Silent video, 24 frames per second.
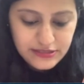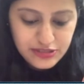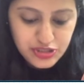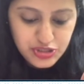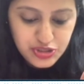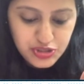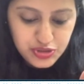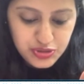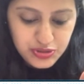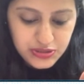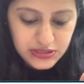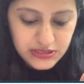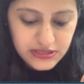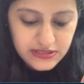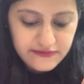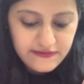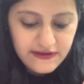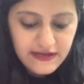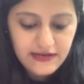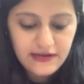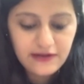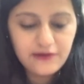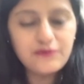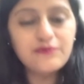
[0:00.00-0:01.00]
sugar
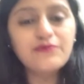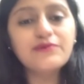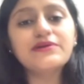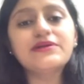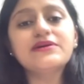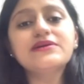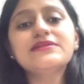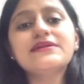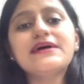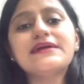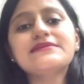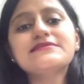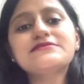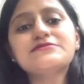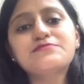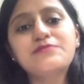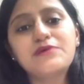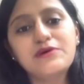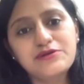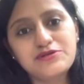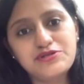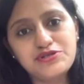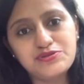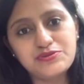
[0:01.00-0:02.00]
wala odor, that is
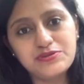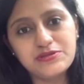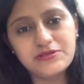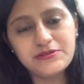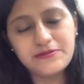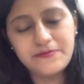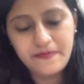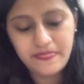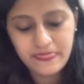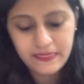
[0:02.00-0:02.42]
burnt sugar.